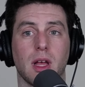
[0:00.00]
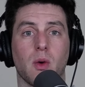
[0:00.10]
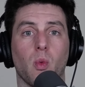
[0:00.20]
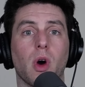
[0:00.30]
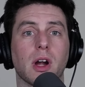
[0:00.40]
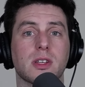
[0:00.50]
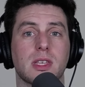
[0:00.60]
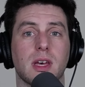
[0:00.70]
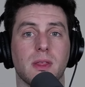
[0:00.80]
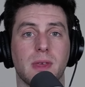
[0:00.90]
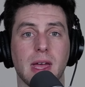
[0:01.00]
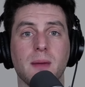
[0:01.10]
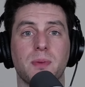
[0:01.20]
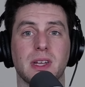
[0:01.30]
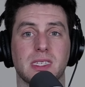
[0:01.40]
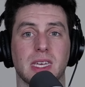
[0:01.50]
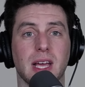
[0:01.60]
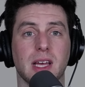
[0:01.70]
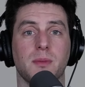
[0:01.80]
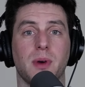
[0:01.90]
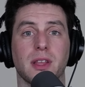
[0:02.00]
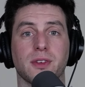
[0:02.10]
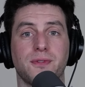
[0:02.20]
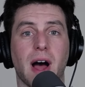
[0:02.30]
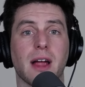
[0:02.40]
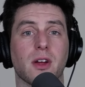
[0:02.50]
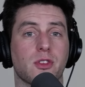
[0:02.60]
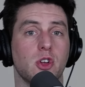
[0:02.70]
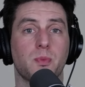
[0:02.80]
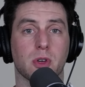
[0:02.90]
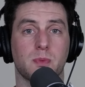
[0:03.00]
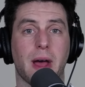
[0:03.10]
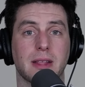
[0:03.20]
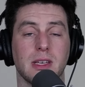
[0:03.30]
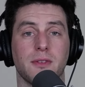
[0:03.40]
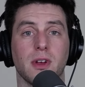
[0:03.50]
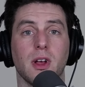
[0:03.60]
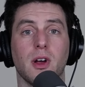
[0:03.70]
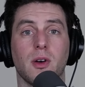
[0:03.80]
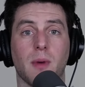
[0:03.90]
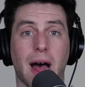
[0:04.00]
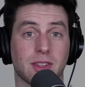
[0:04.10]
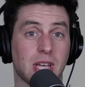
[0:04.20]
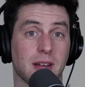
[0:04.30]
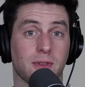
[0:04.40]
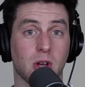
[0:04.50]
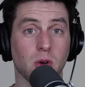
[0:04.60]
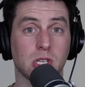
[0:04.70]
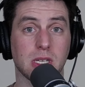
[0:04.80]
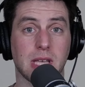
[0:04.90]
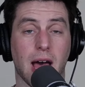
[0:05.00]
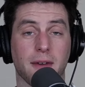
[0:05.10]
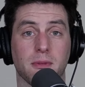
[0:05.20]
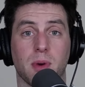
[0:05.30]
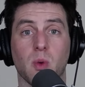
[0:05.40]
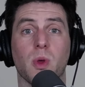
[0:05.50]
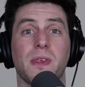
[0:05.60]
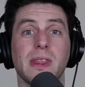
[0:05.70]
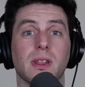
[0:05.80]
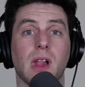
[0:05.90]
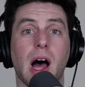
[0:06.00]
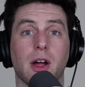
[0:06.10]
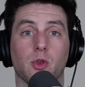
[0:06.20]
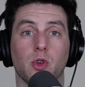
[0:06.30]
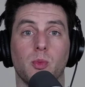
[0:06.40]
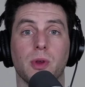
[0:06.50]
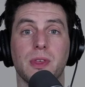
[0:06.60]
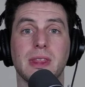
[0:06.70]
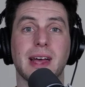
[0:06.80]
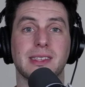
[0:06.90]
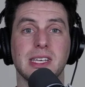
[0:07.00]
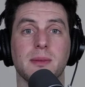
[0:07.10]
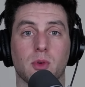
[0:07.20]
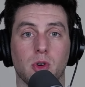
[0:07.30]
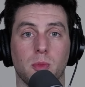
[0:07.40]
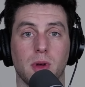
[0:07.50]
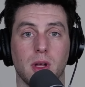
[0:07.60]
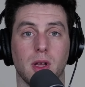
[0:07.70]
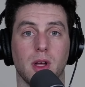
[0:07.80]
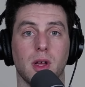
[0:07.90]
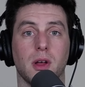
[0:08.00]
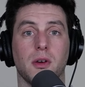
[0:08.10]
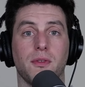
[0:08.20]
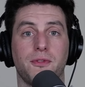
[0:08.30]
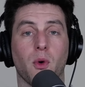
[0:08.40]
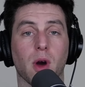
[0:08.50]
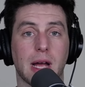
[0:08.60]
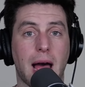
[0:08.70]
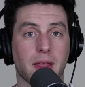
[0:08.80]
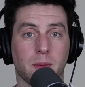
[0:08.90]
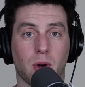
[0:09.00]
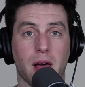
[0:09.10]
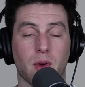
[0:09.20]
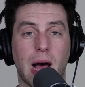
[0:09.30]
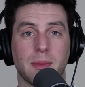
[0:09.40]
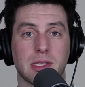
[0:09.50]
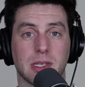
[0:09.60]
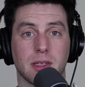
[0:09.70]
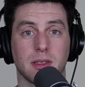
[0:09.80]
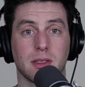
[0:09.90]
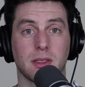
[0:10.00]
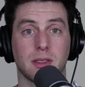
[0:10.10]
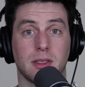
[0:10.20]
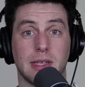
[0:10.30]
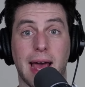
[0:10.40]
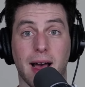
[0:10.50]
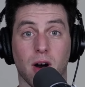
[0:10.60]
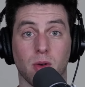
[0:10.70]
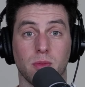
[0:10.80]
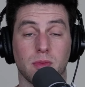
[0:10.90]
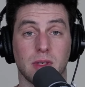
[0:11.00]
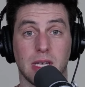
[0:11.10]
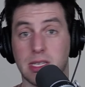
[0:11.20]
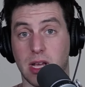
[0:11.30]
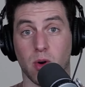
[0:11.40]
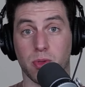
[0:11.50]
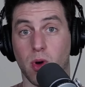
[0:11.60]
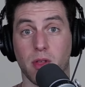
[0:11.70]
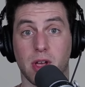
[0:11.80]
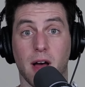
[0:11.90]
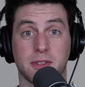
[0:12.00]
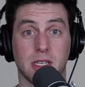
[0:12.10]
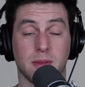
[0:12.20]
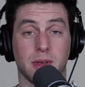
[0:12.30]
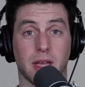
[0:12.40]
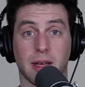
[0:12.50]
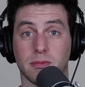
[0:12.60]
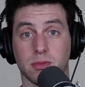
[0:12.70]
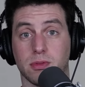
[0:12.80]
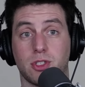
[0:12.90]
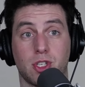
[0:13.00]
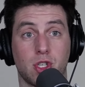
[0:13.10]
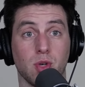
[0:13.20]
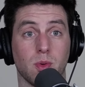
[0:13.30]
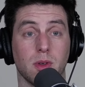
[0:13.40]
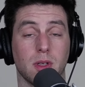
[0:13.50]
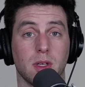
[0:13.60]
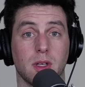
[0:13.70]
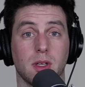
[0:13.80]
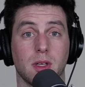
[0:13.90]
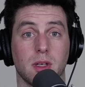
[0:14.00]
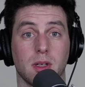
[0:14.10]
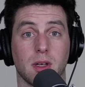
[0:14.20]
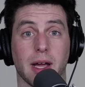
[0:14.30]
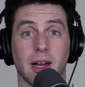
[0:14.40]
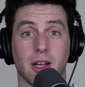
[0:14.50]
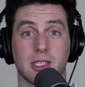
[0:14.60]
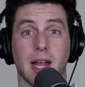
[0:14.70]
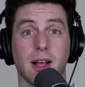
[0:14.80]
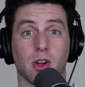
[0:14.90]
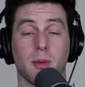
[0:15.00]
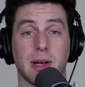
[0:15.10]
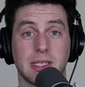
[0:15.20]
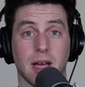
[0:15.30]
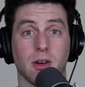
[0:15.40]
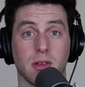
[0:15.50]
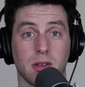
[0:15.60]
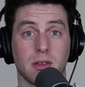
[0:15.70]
Where's the impetus, the kick in the butt, the fire, the new perspective outside of the coaching staff, but within the locker room, within that team room, for a guy like Brian Robinson? Now, he's going through all the offseason being like, shoot, I got Austin Ekeler on my tail.